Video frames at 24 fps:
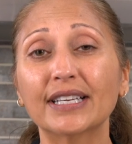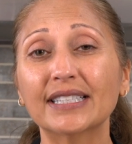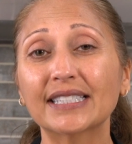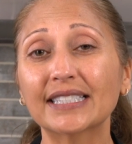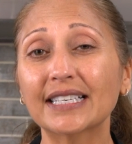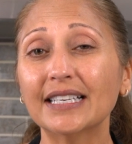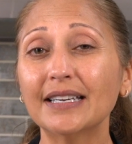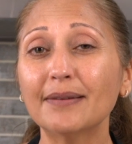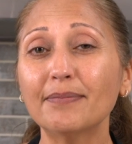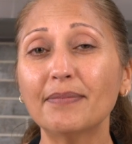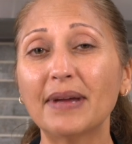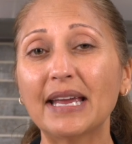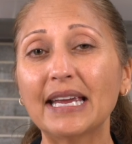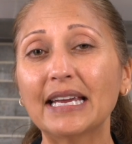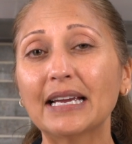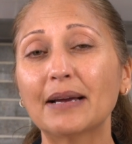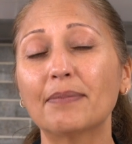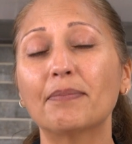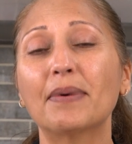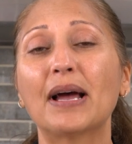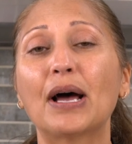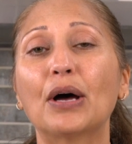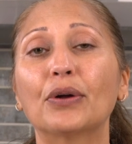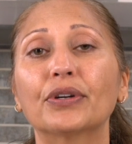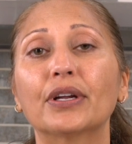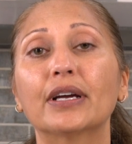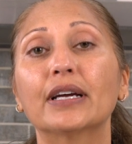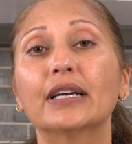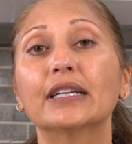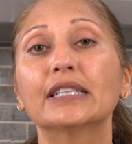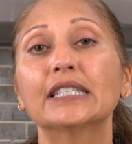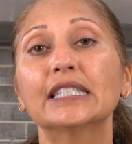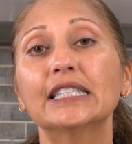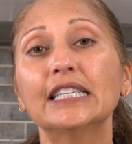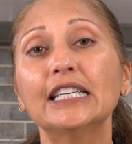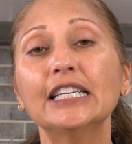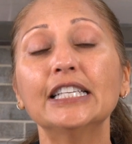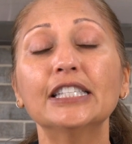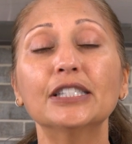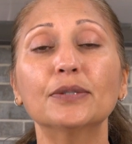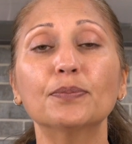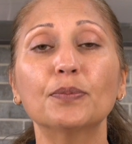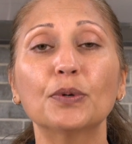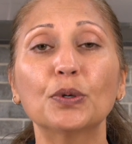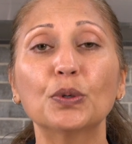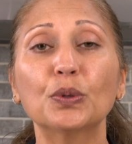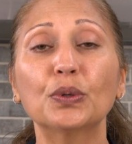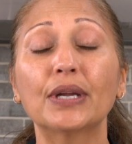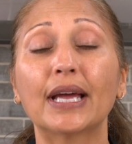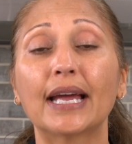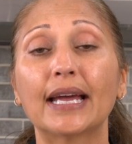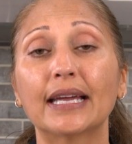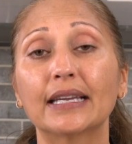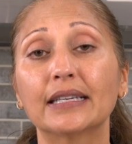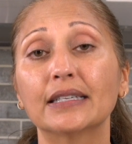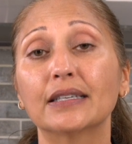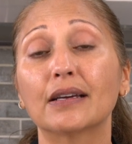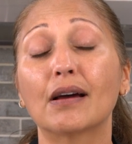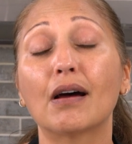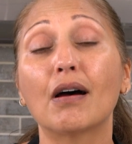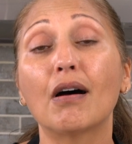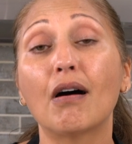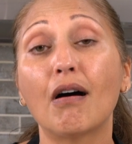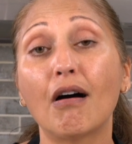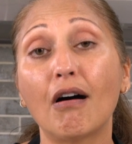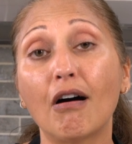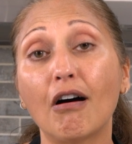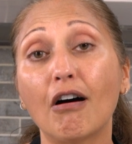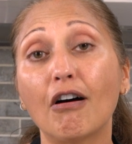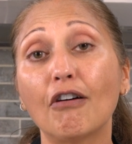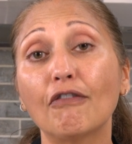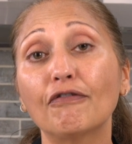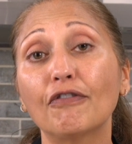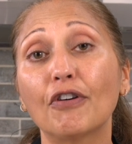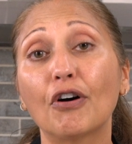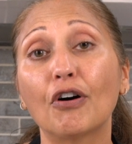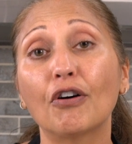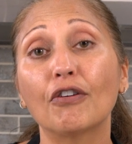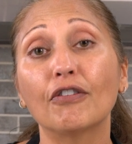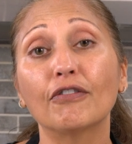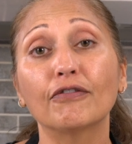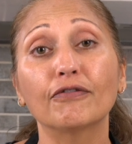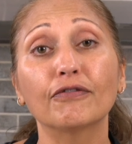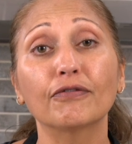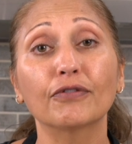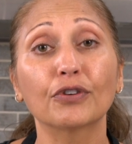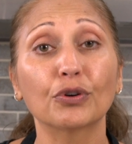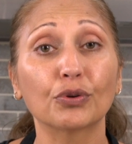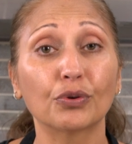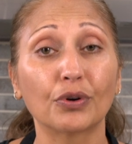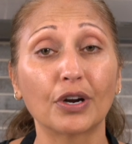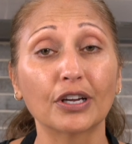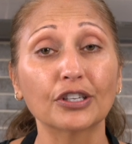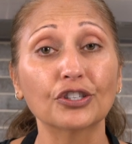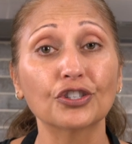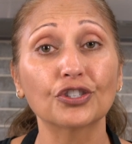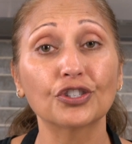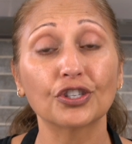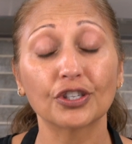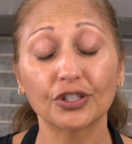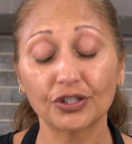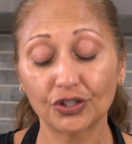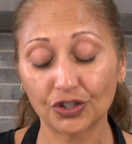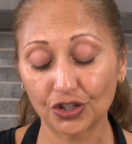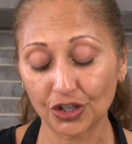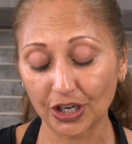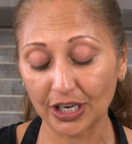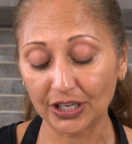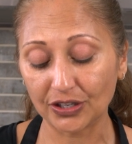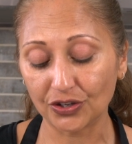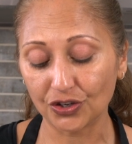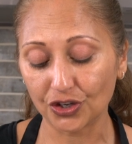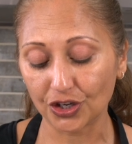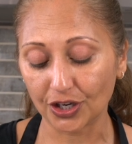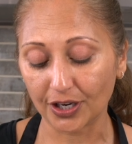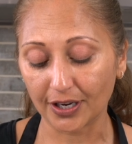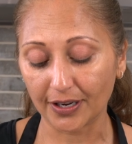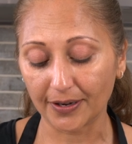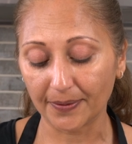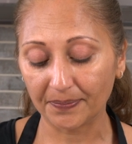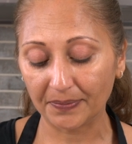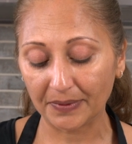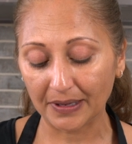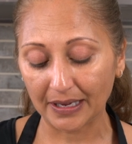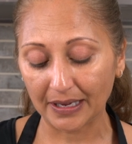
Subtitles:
It's going to make about 1.5 teaspoons of crushed ginger.